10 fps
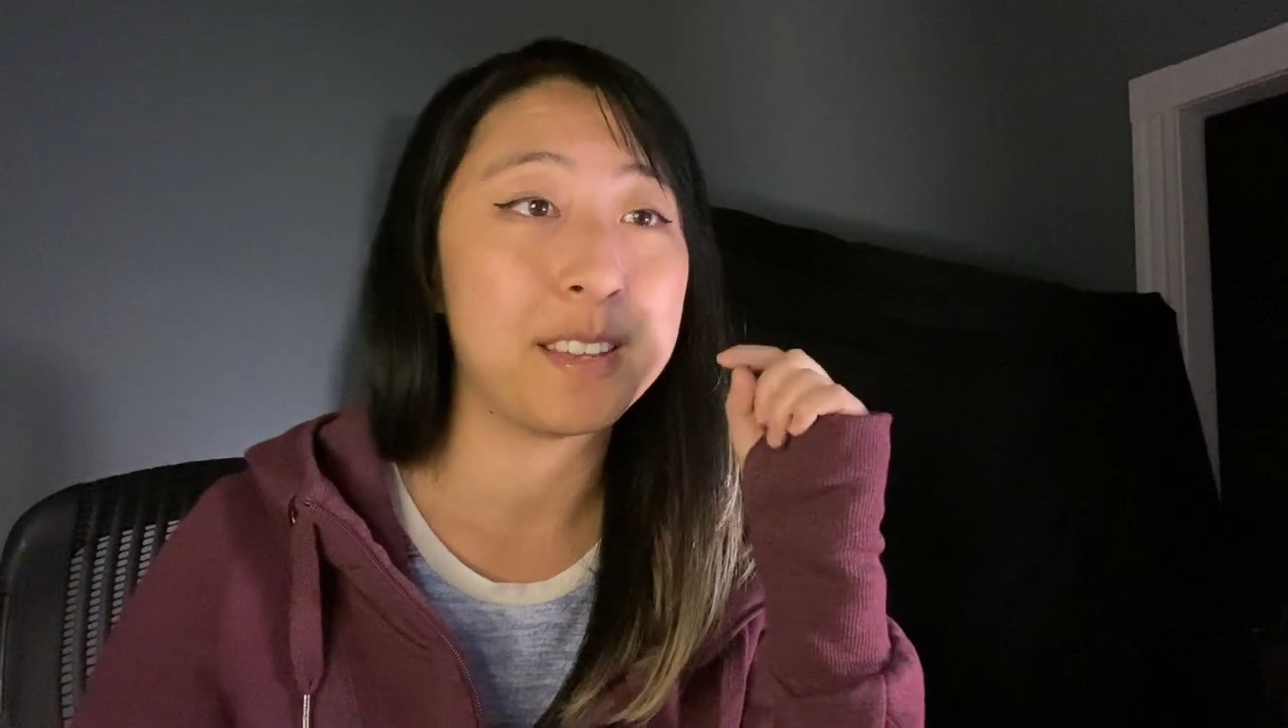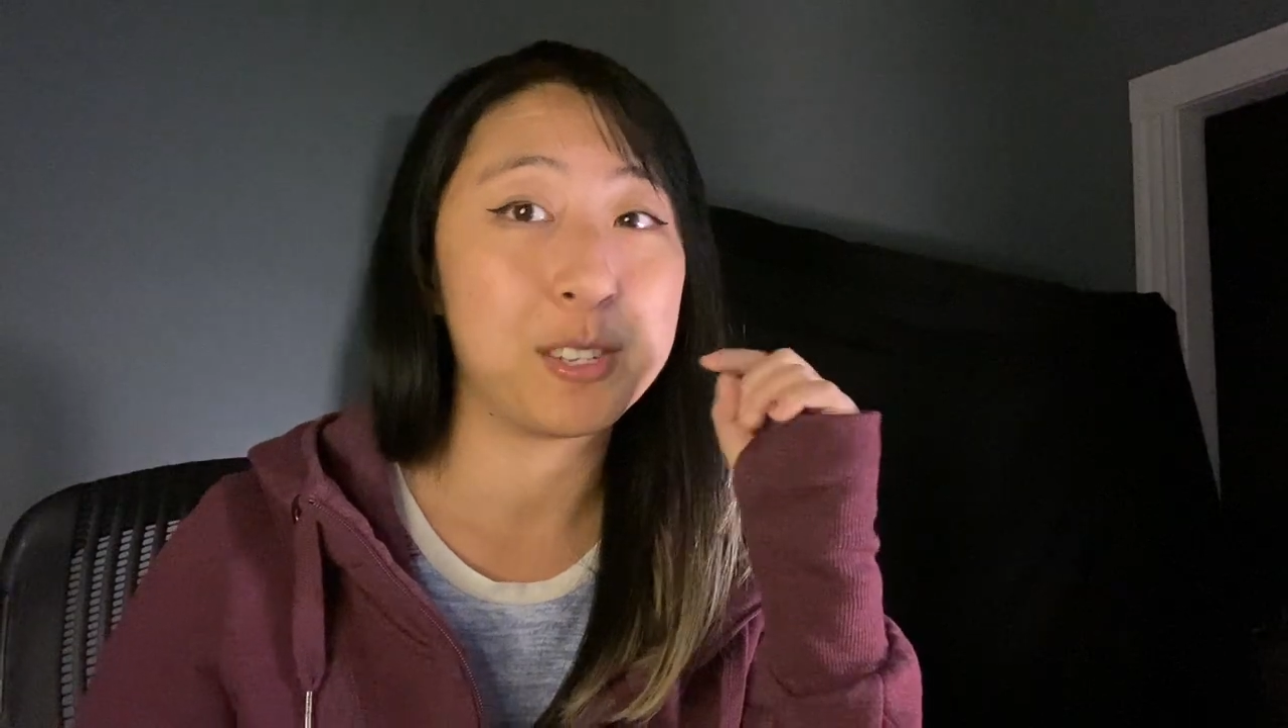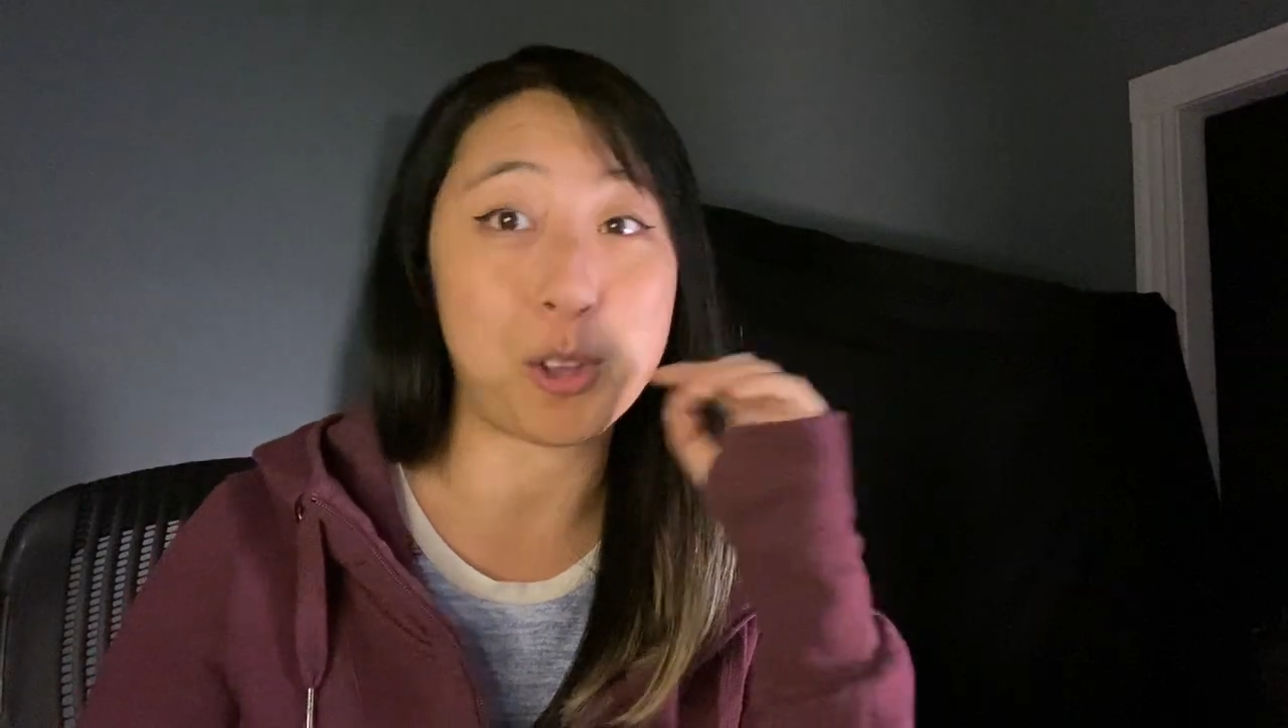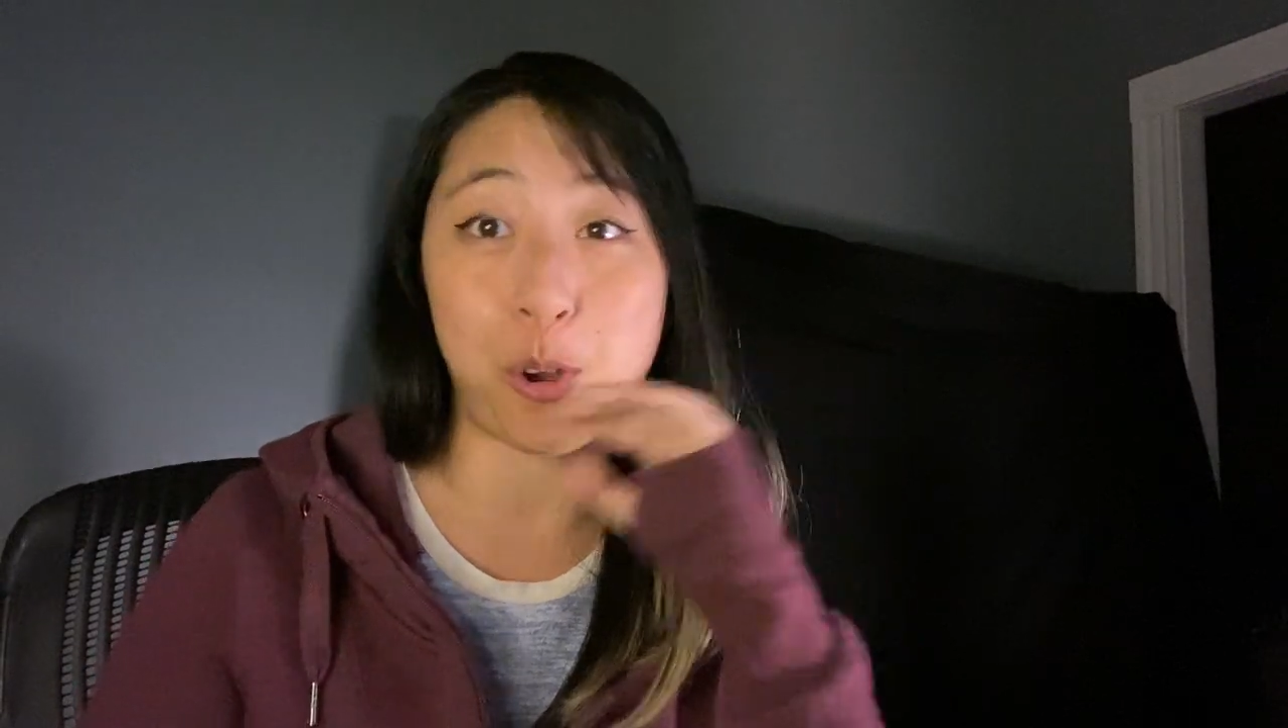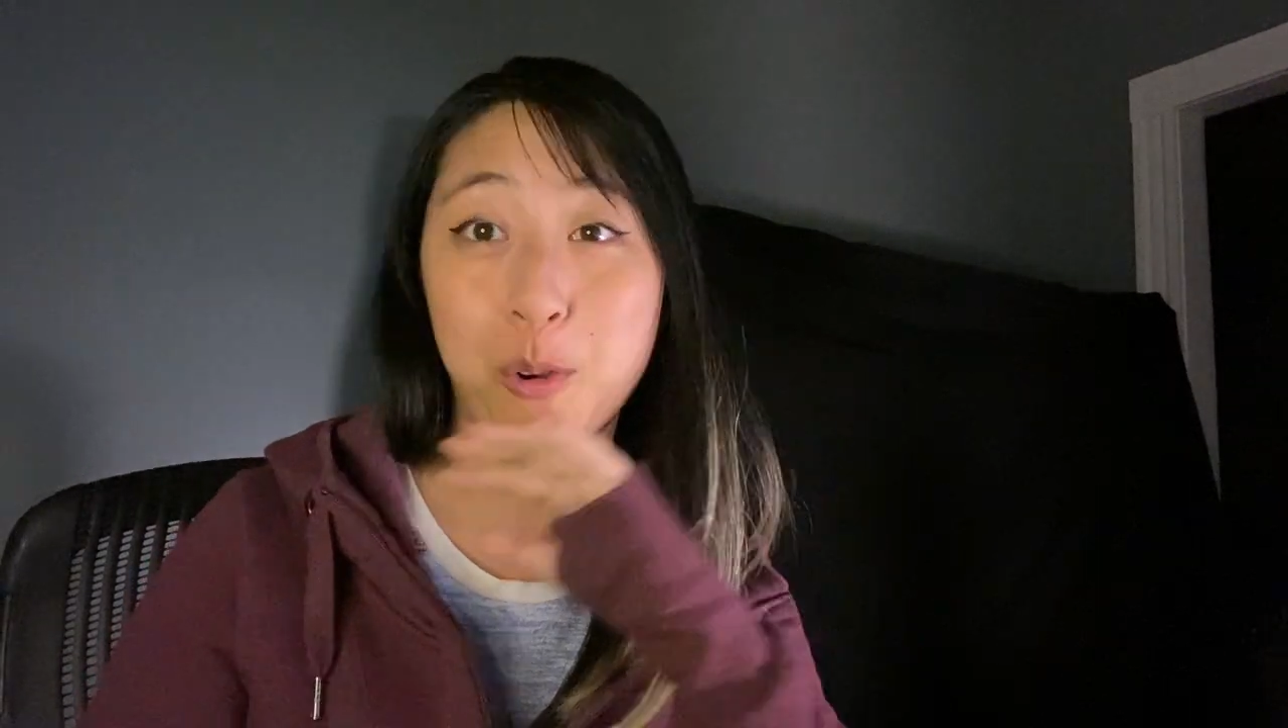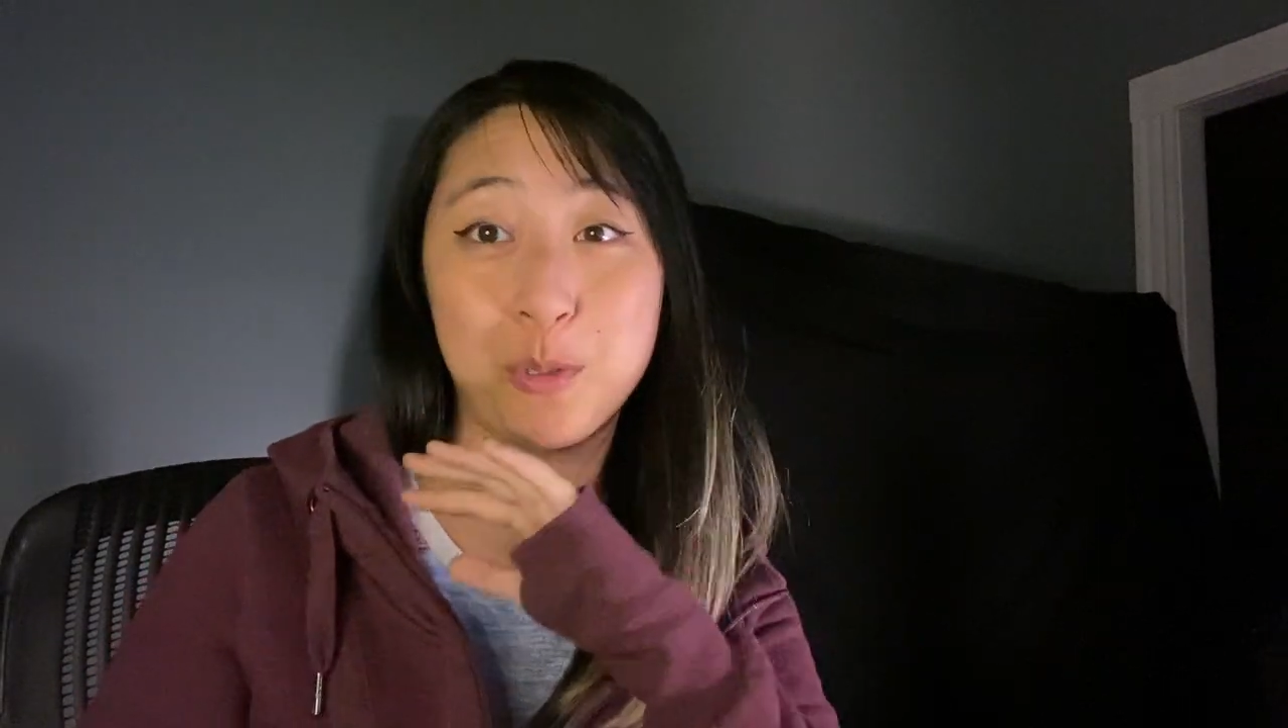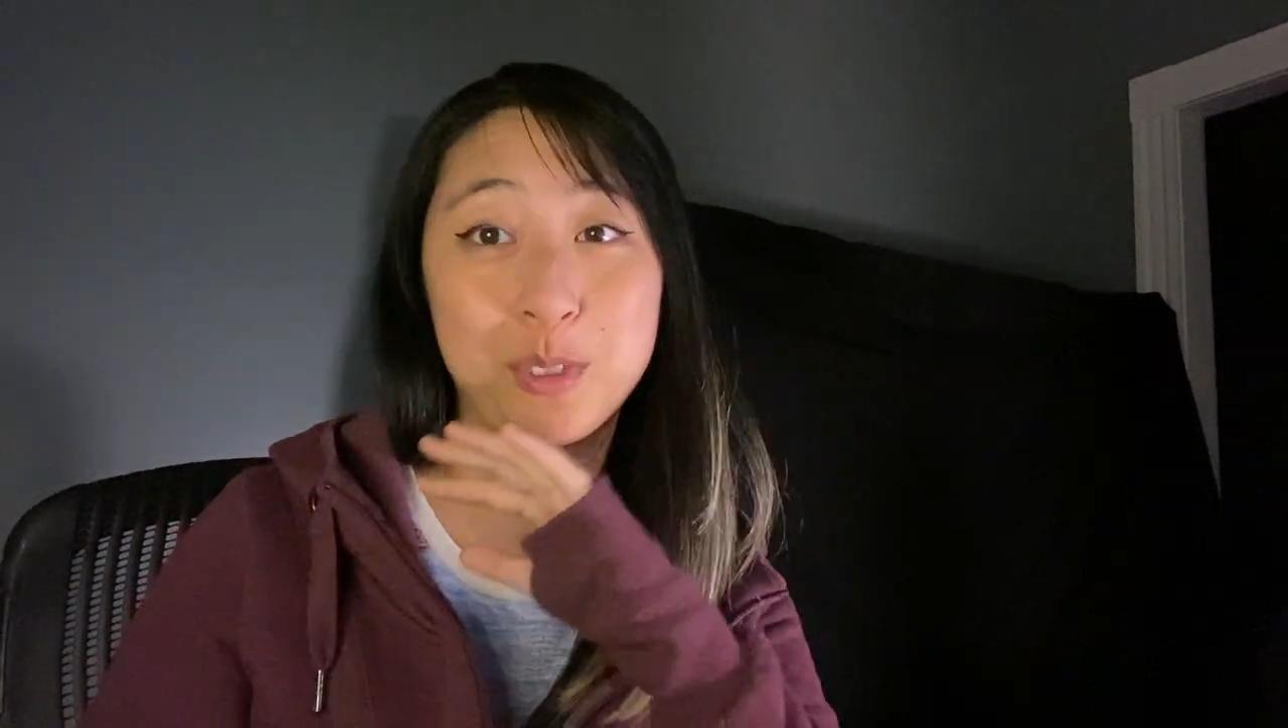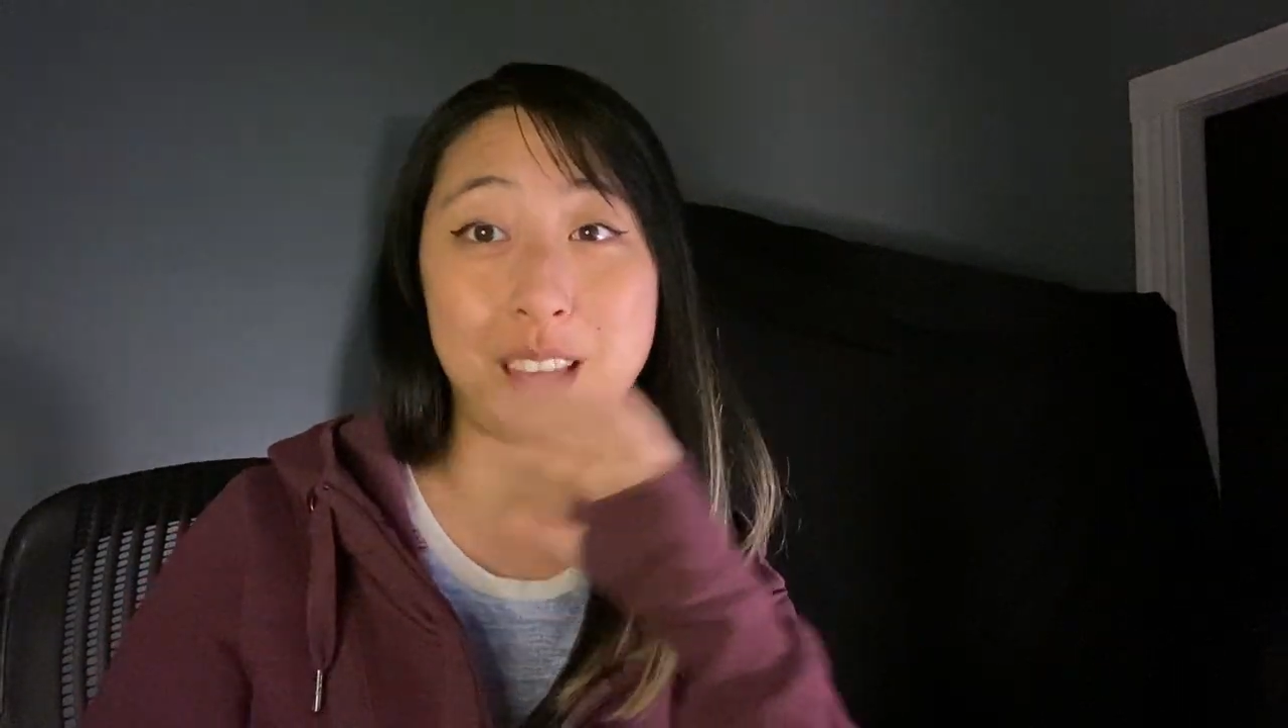So